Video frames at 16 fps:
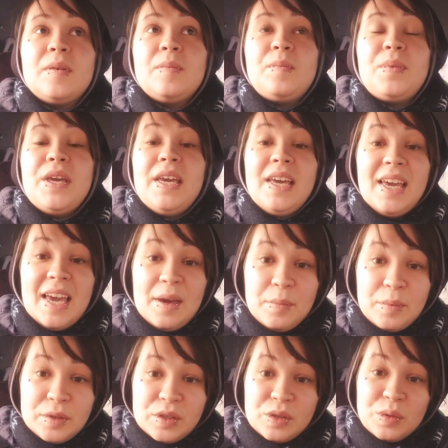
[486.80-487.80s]
being
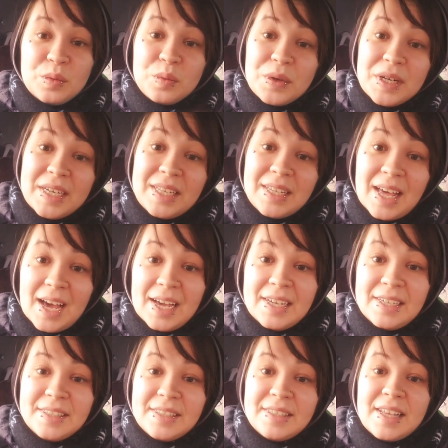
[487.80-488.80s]
able to
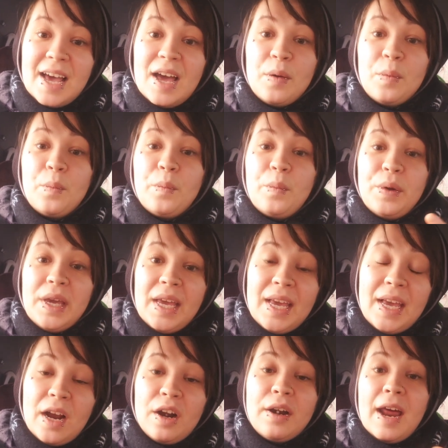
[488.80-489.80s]
realize that
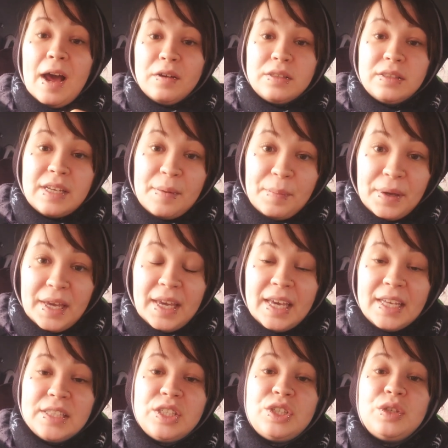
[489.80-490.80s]
we are now stepping
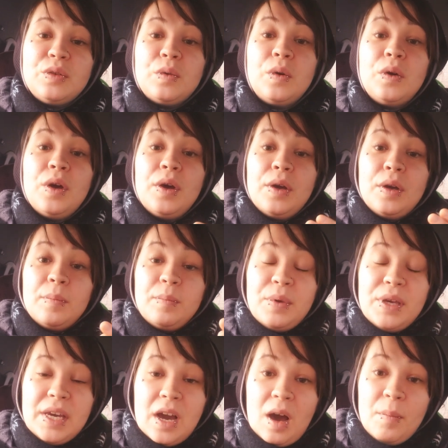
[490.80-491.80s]
into
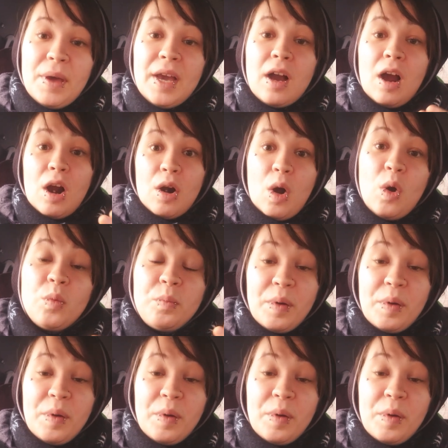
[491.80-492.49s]
becoming our own